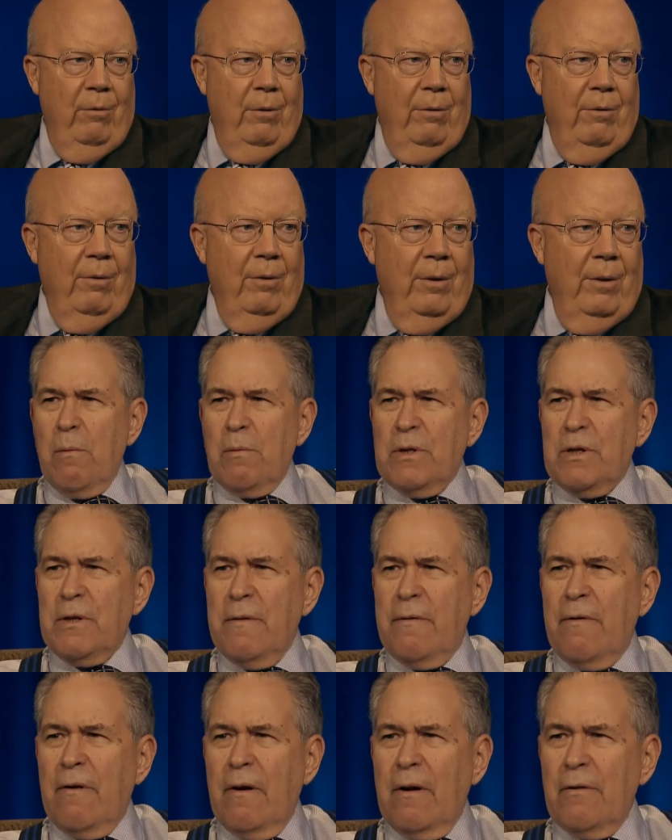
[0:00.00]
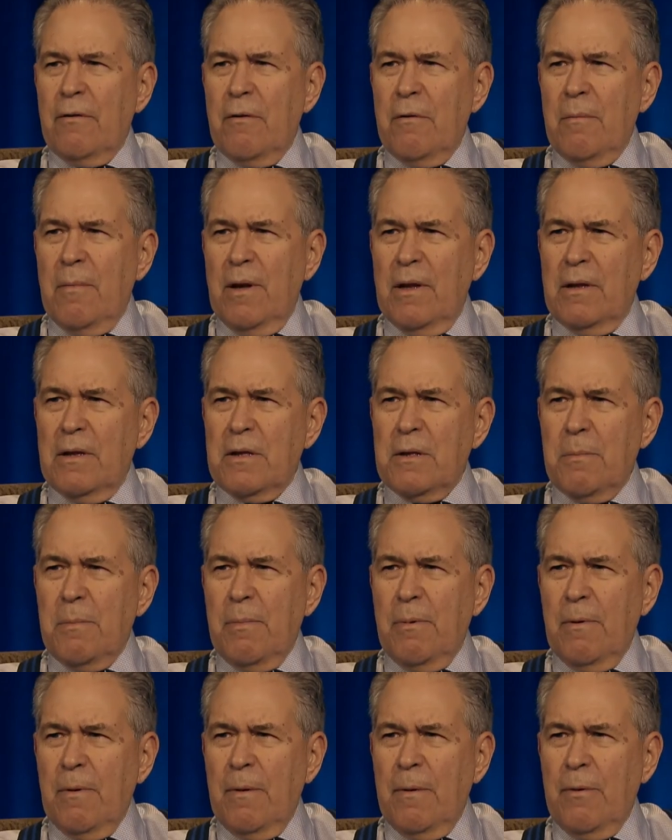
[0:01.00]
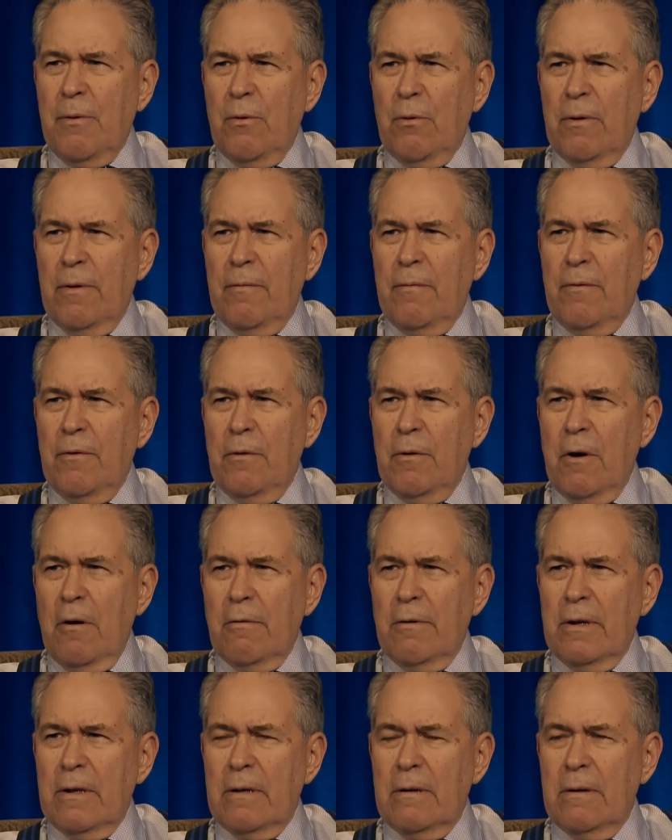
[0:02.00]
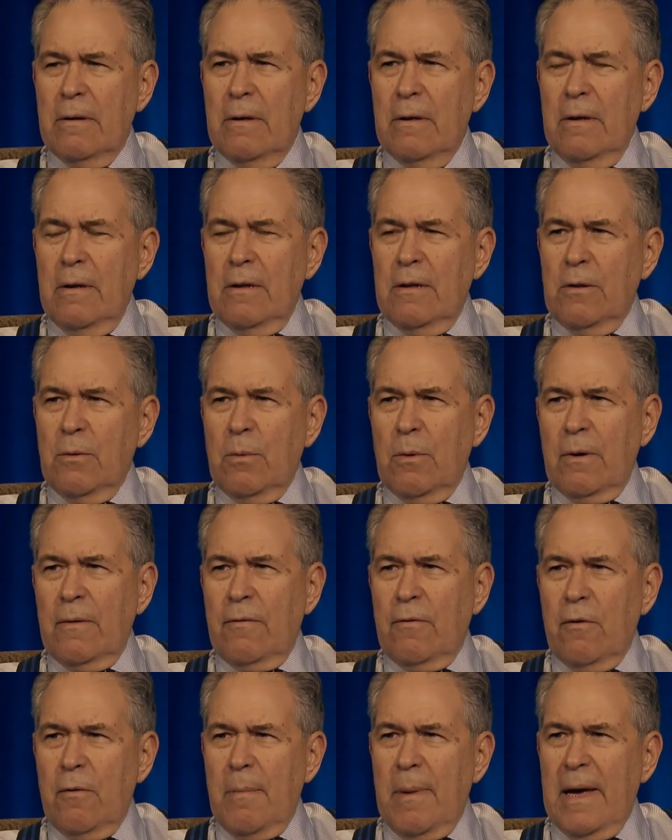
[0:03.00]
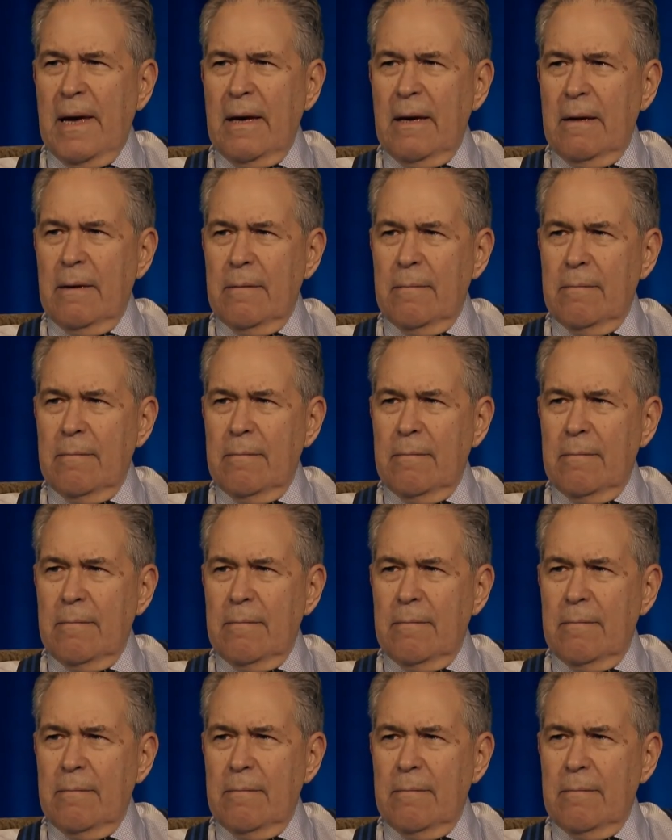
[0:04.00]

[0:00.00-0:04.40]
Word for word: What, what was your father and mother's uh, thought of you going to, to work for a bank?